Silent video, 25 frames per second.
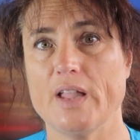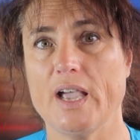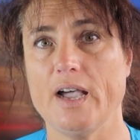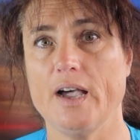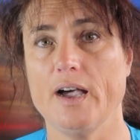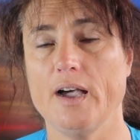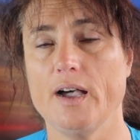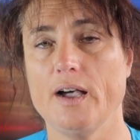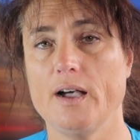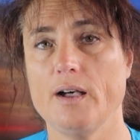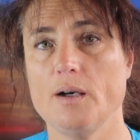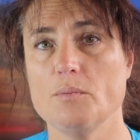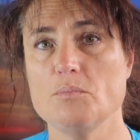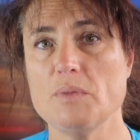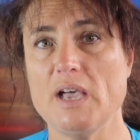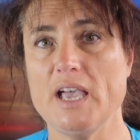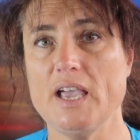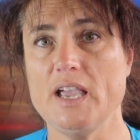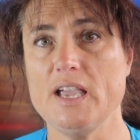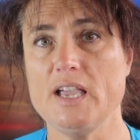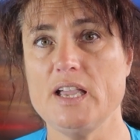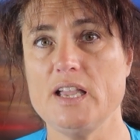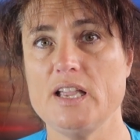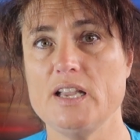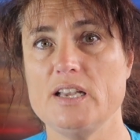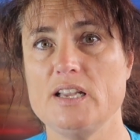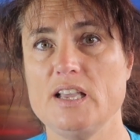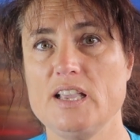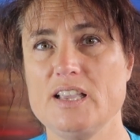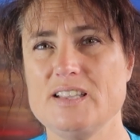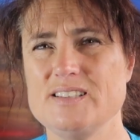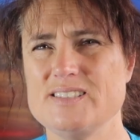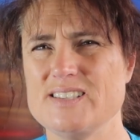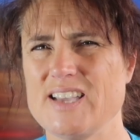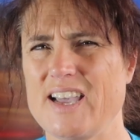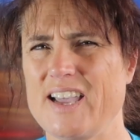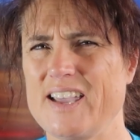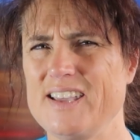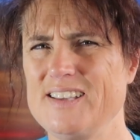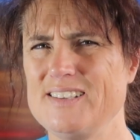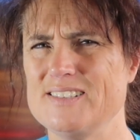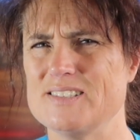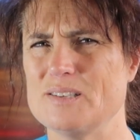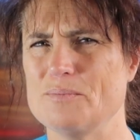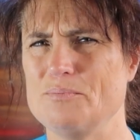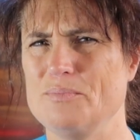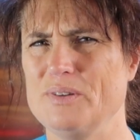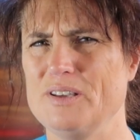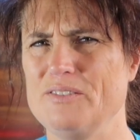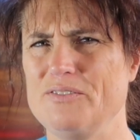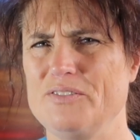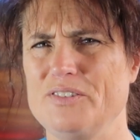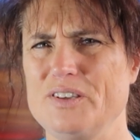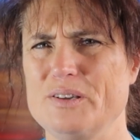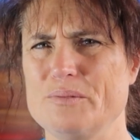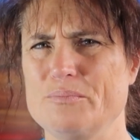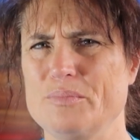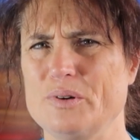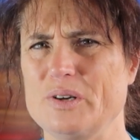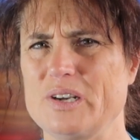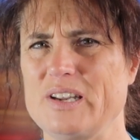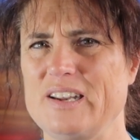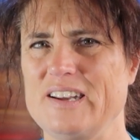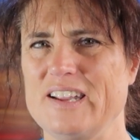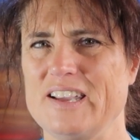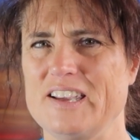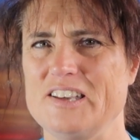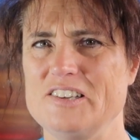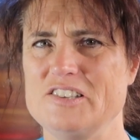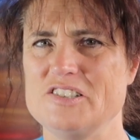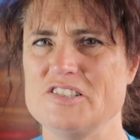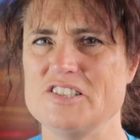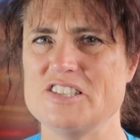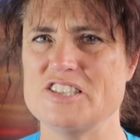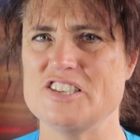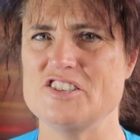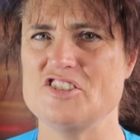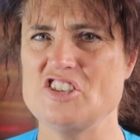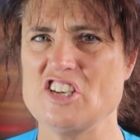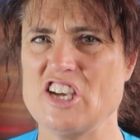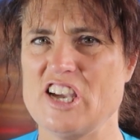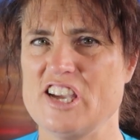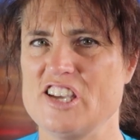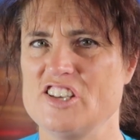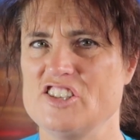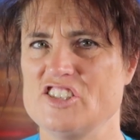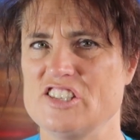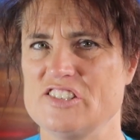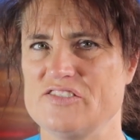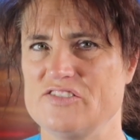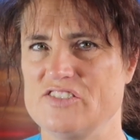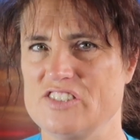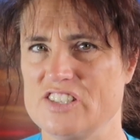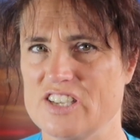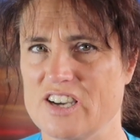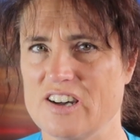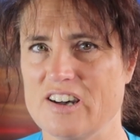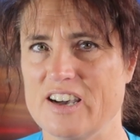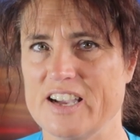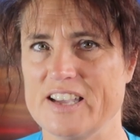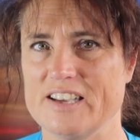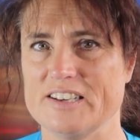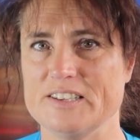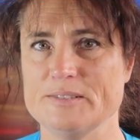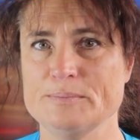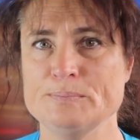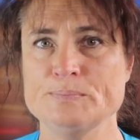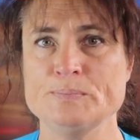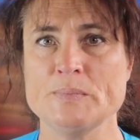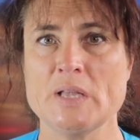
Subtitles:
And it takes a bit for your body to get used to change of diet.